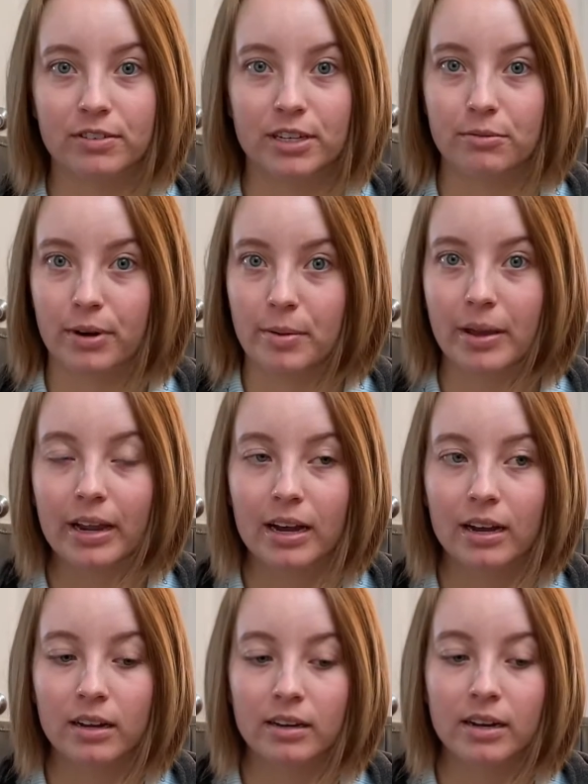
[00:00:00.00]
to get right back
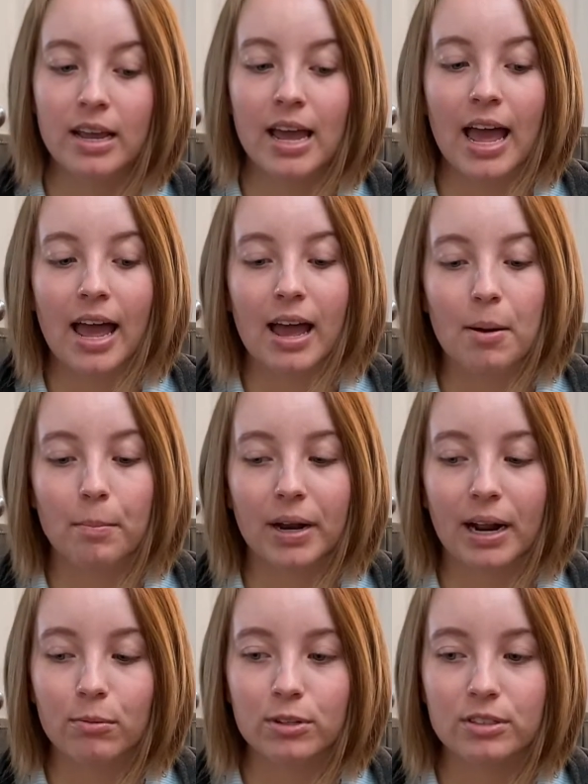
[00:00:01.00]
on. But
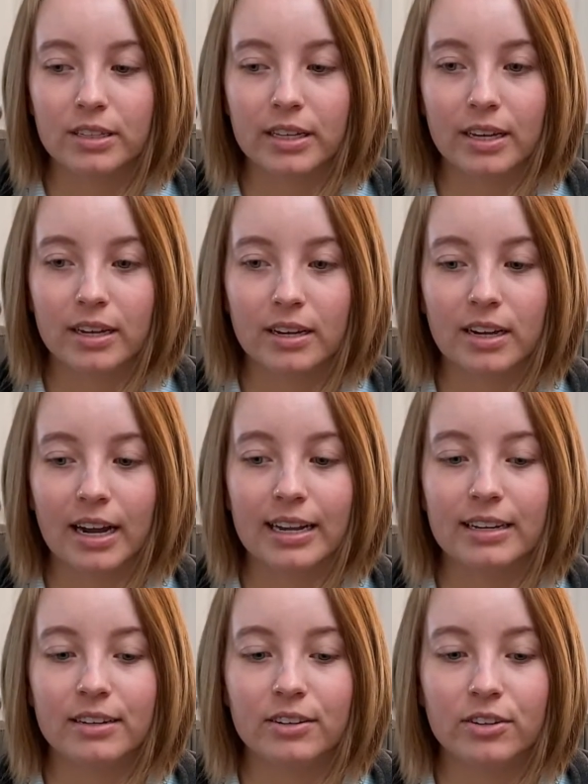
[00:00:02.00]
I was like
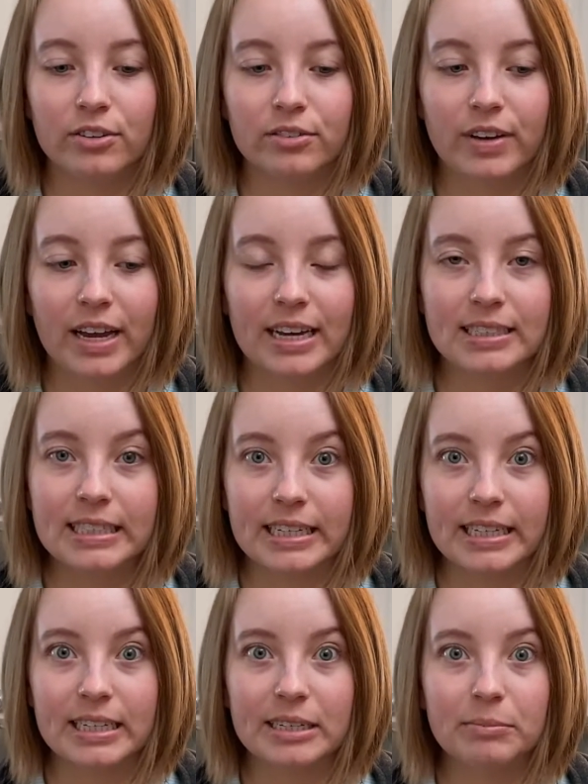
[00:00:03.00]
kind of
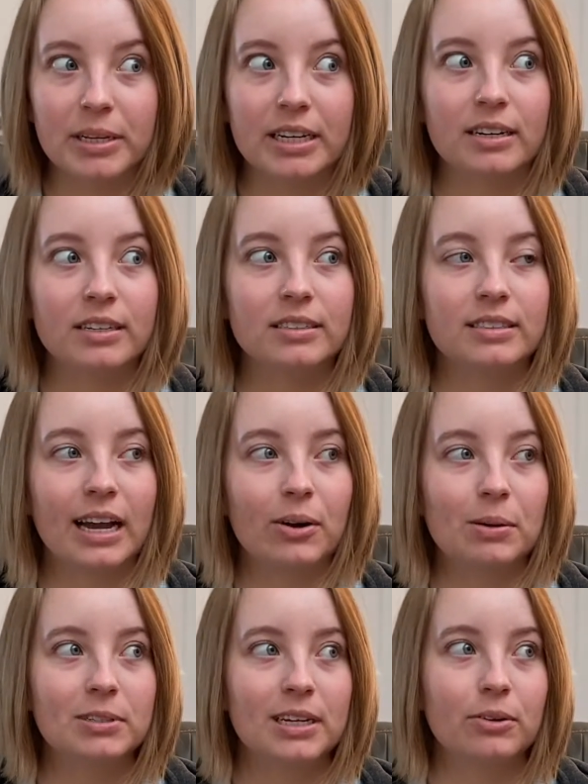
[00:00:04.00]
hesitant because now
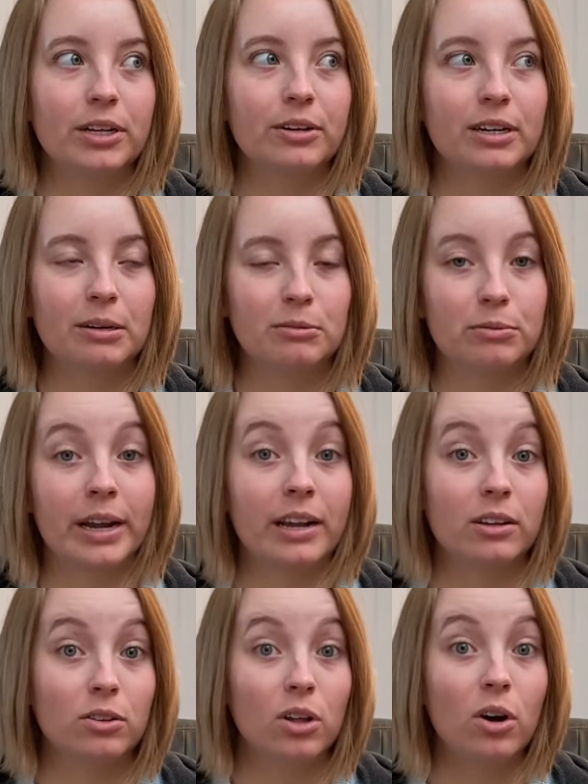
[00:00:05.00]
I was out here and I was riding
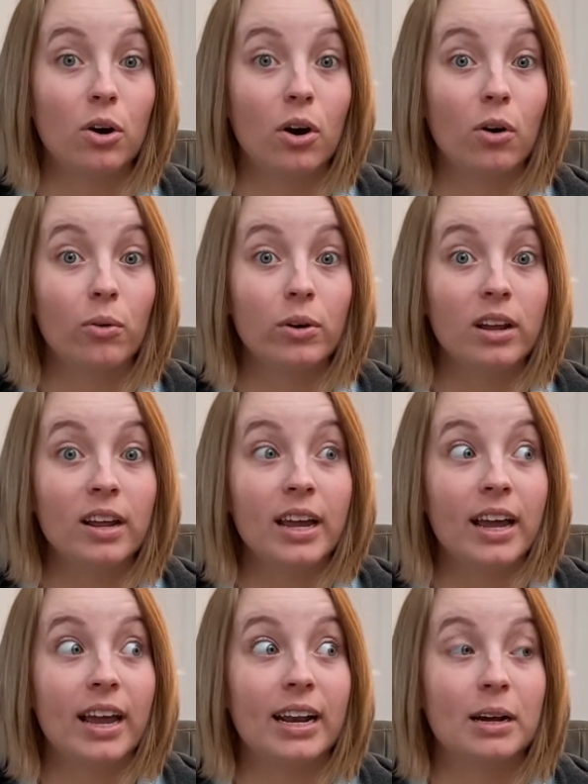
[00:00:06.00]
alone.
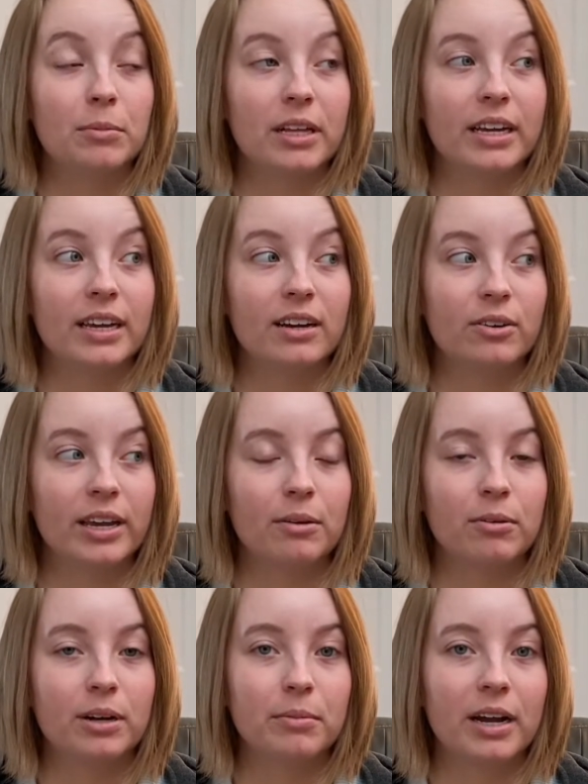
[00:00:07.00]
And I'm like, okay,
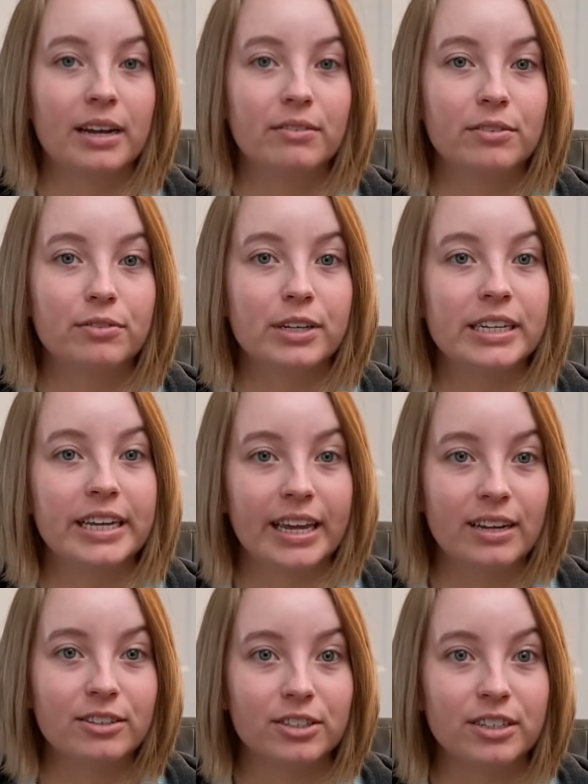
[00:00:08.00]
well, I'm kind of afraid to
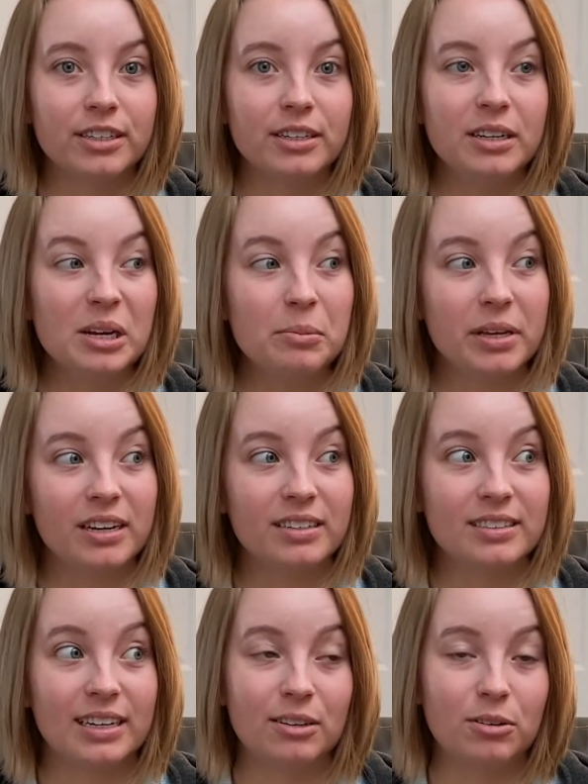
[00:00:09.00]
canter
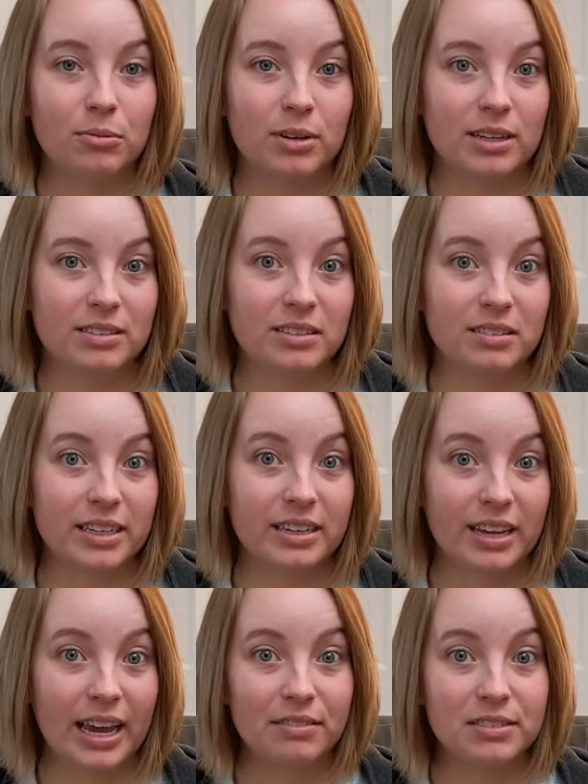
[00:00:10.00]
because I don't want to like
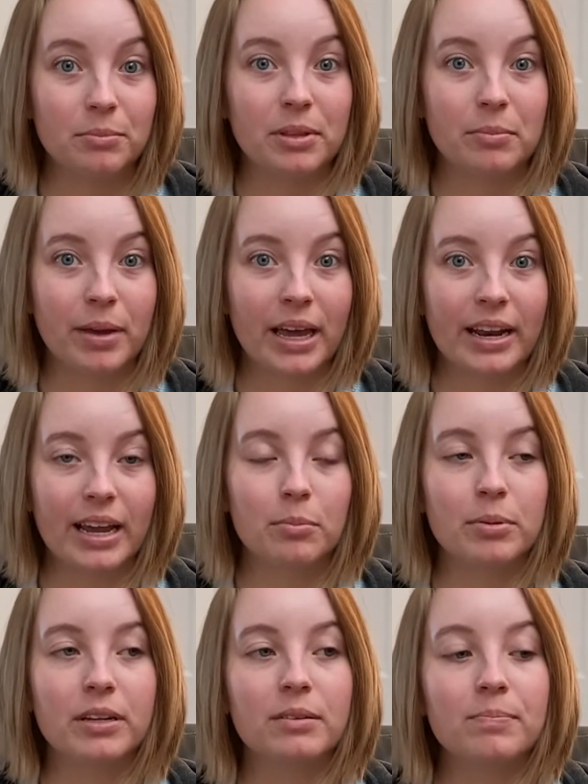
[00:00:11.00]
have something bad
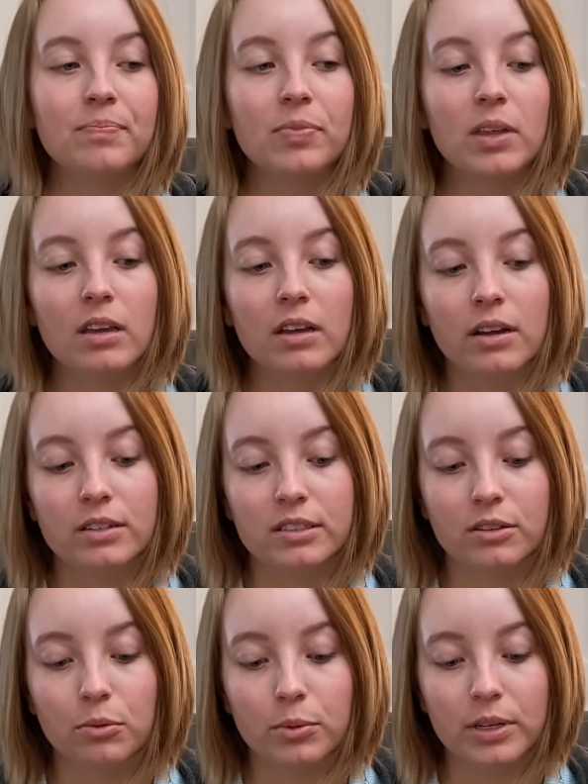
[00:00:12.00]
happen.
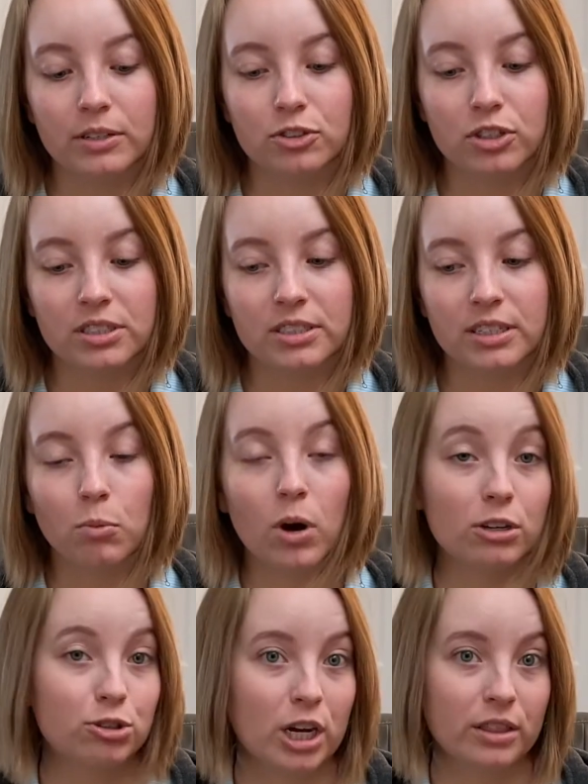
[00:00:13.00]
So we just did
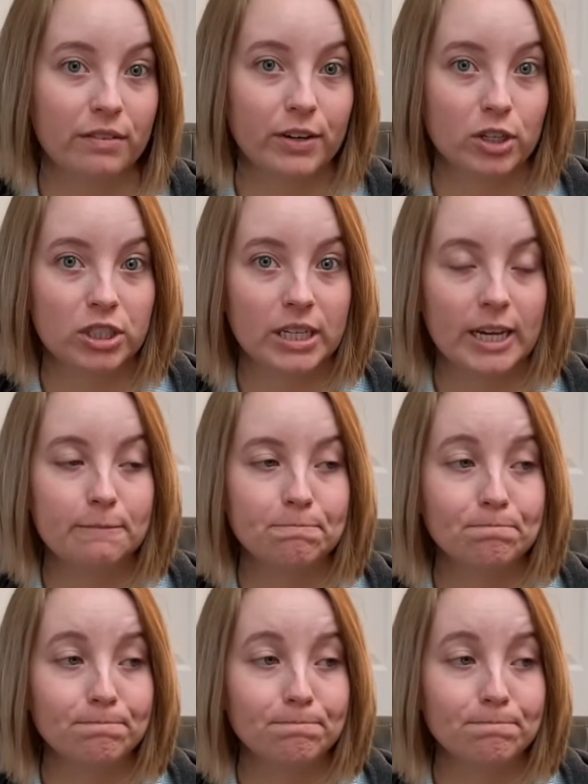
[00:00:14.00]
walk trot the first day.